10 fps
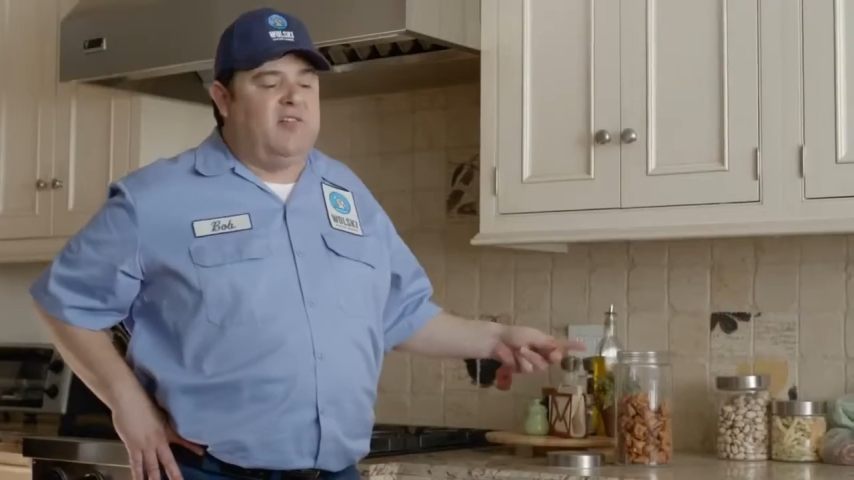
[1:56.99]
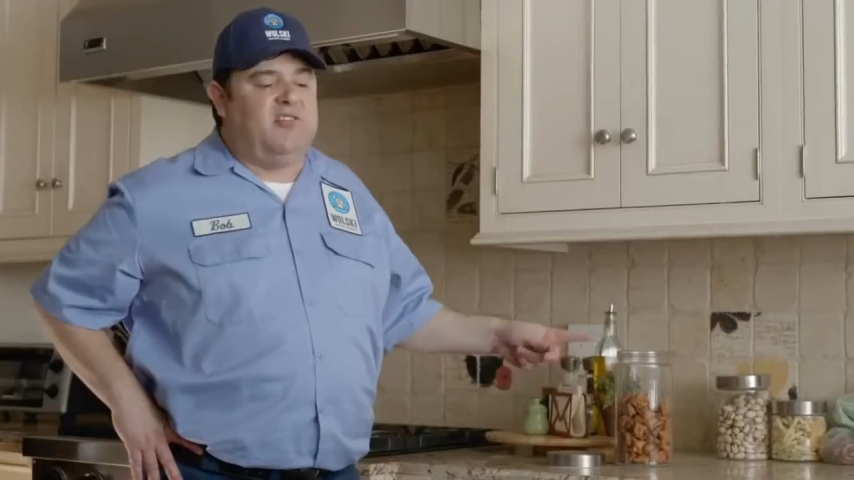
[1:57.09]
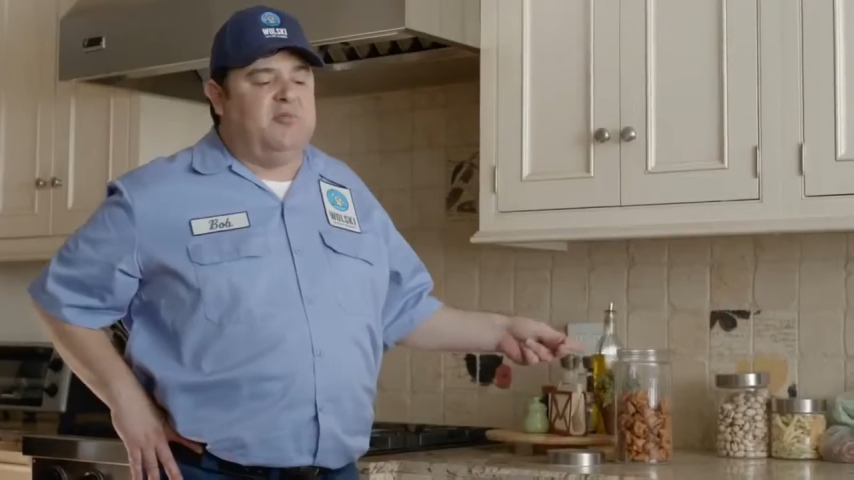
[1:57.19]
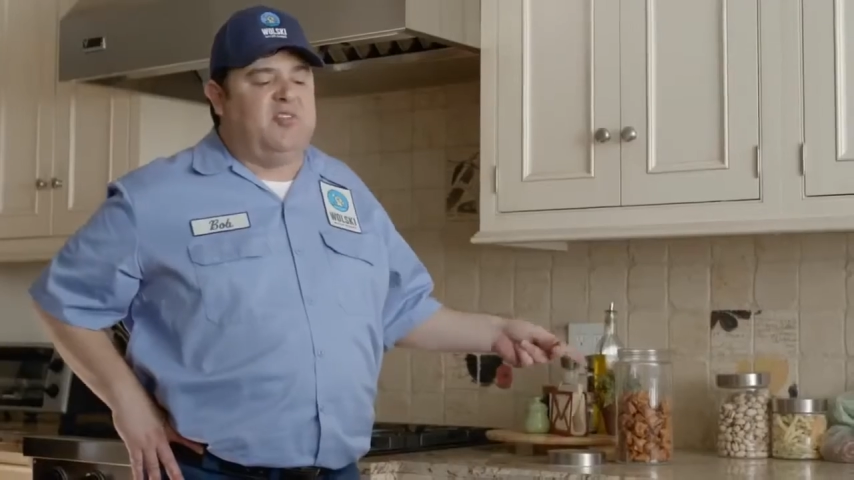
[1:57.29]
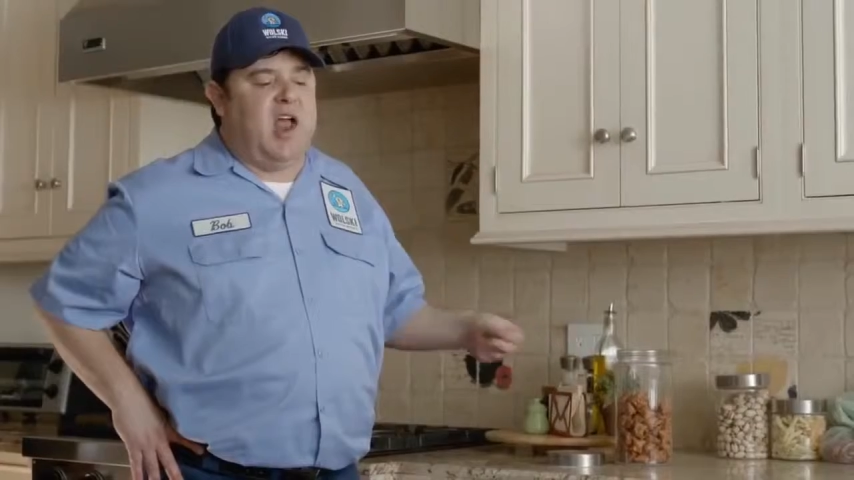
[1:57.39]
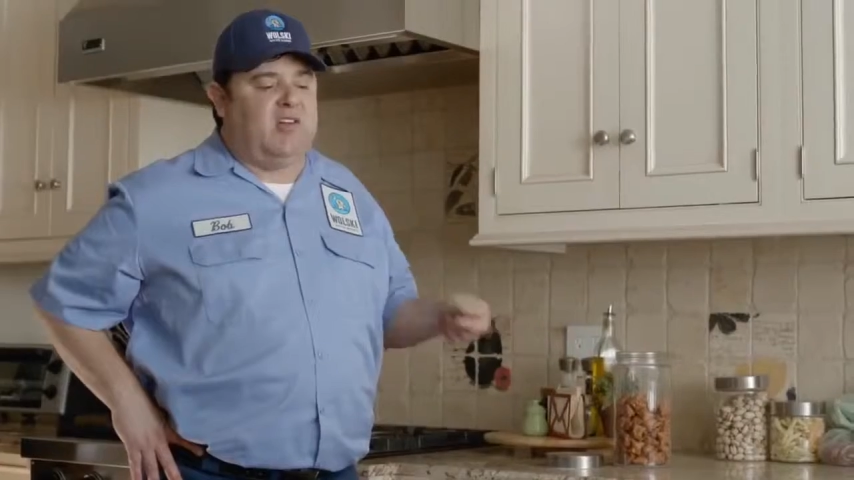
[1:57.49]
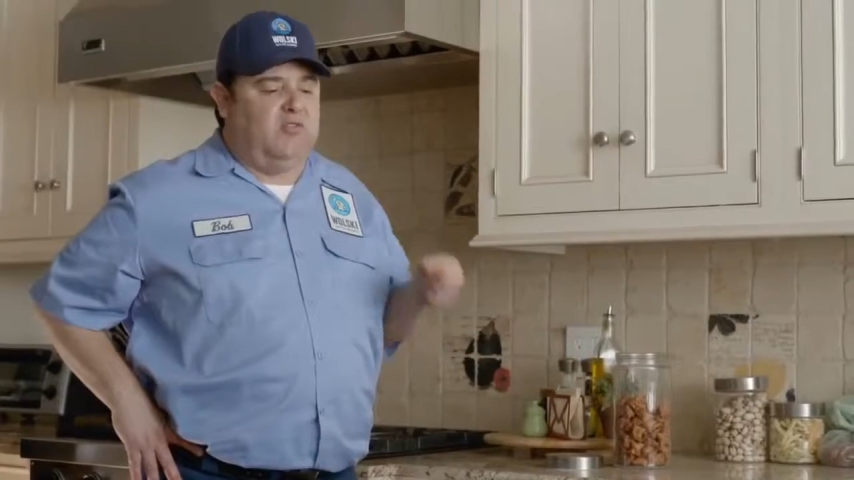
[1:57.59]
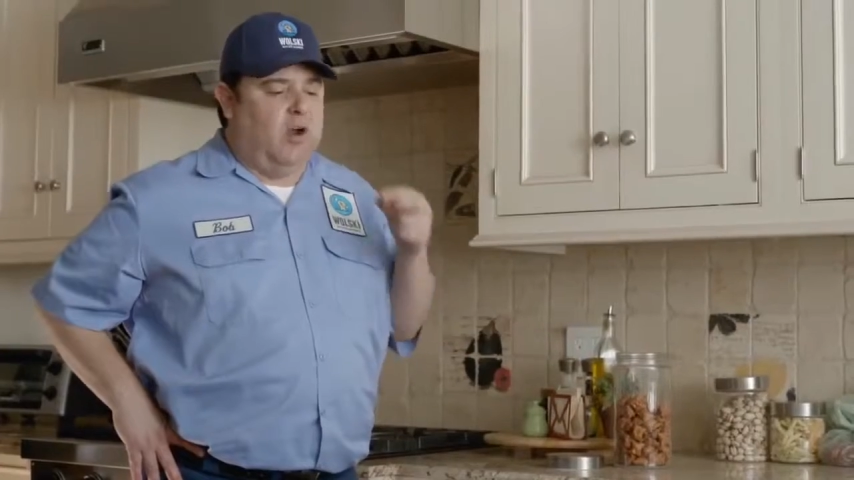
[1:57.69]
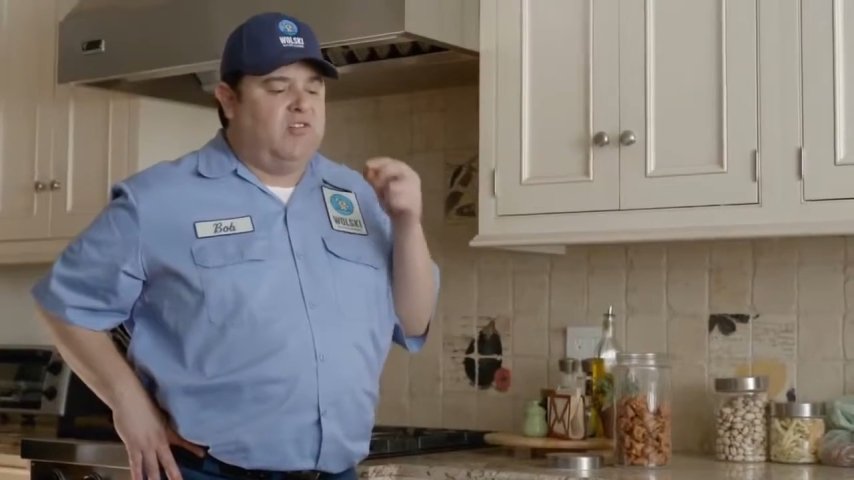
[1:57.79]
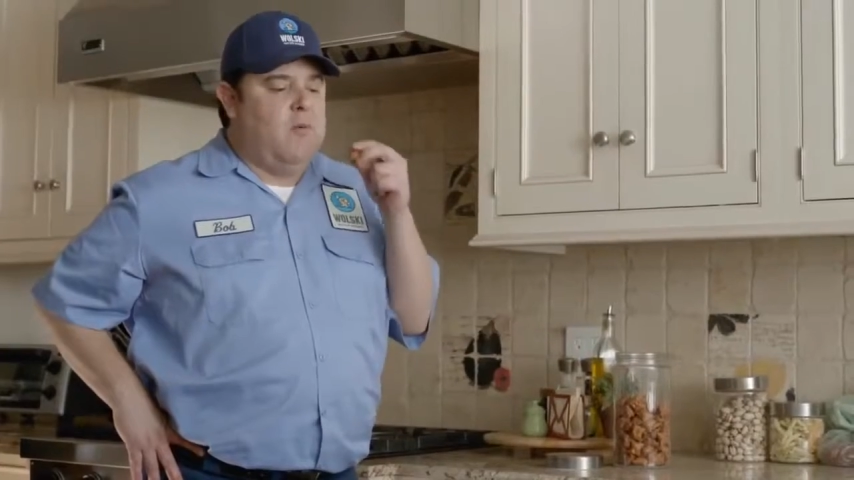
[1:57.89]
out some snacks
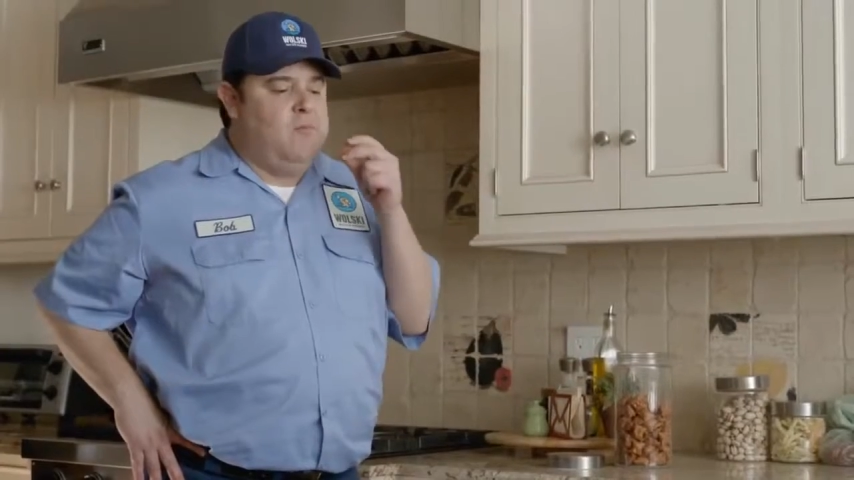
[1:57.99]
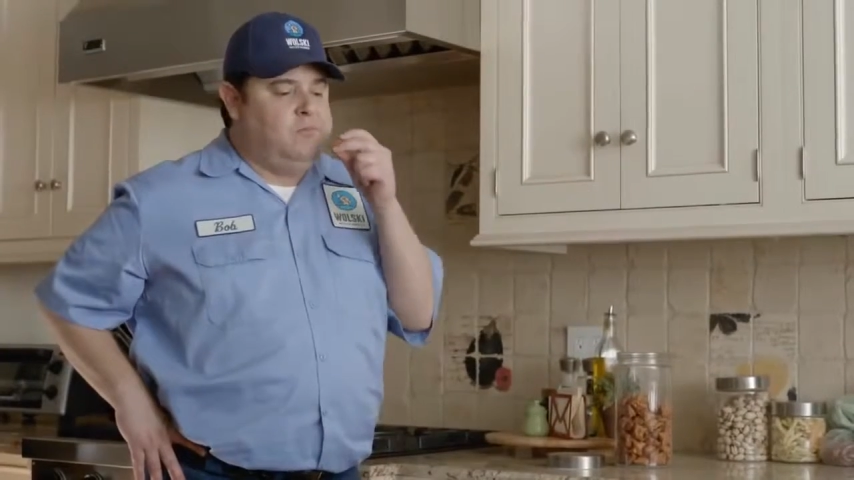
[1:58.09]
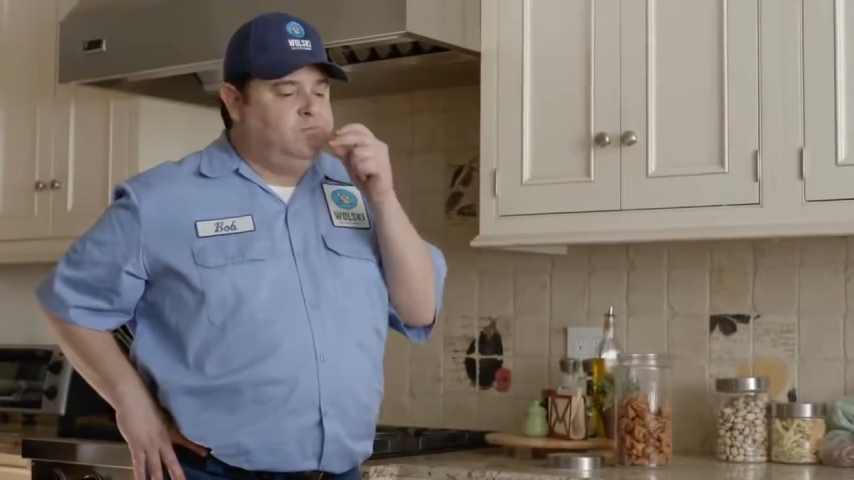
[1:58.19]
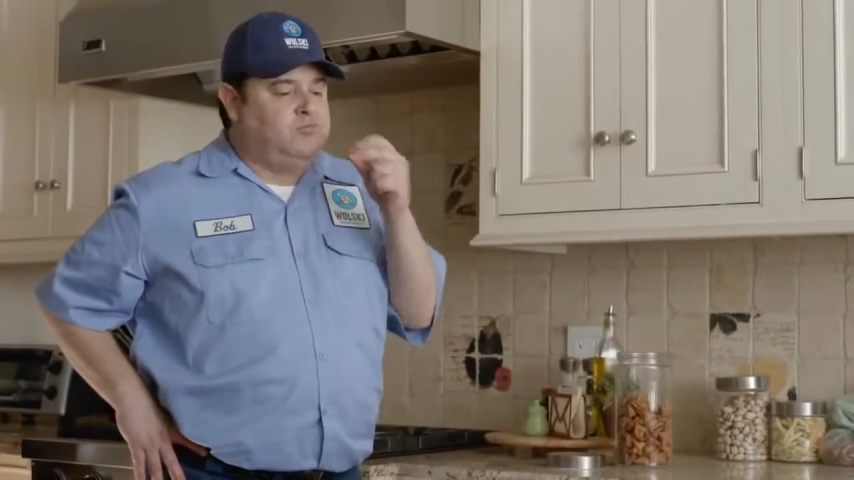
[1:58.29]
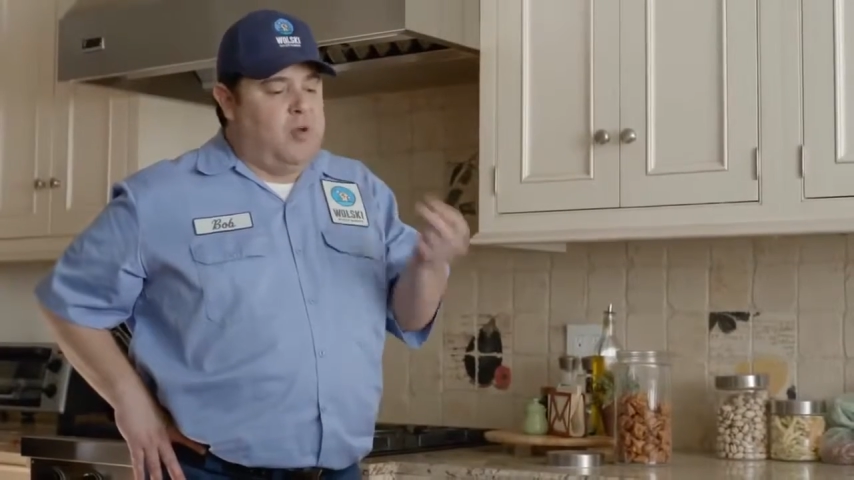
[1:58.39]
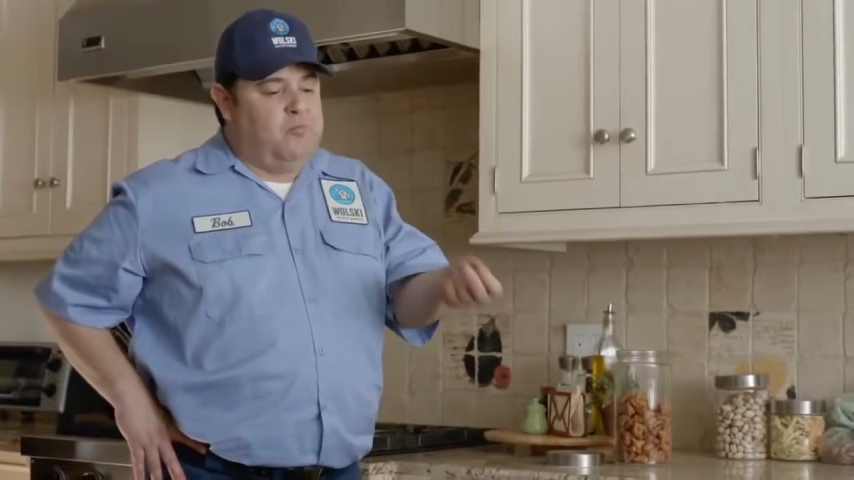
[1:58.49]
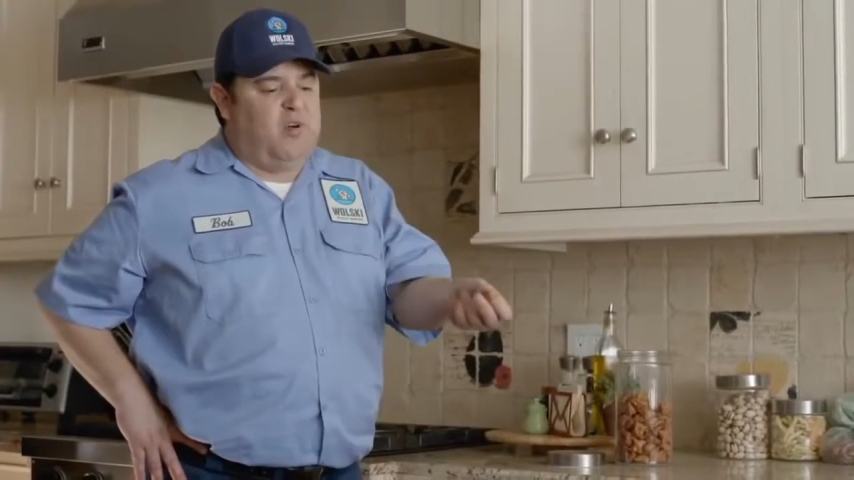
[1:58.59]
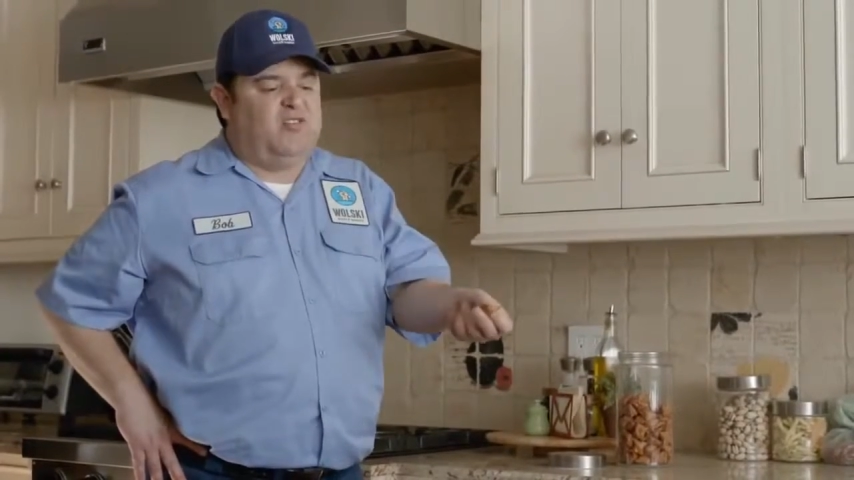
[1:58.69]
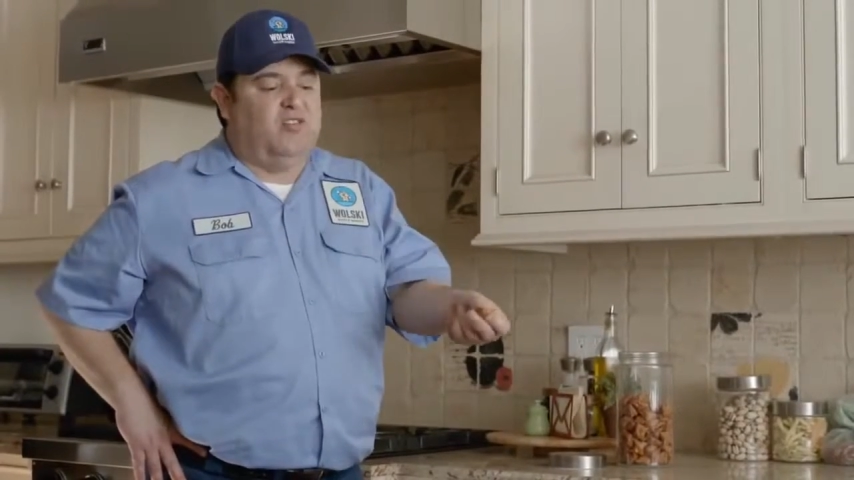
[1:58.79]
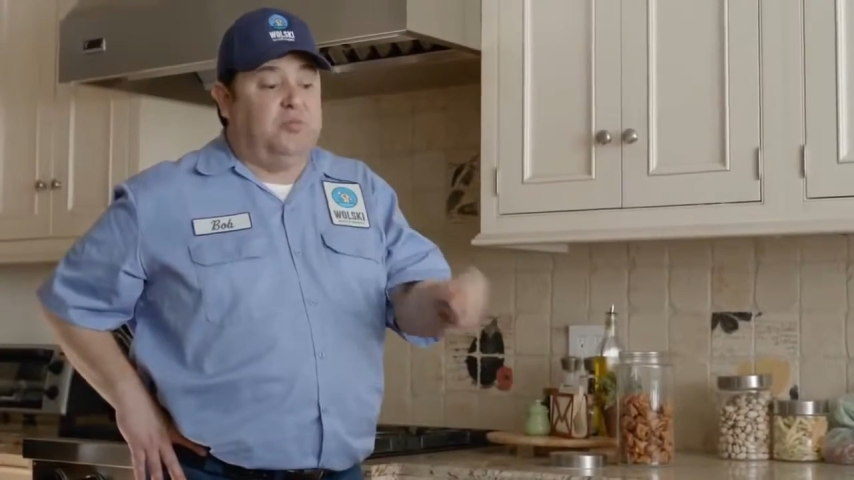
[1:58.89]
for us. Pretzels,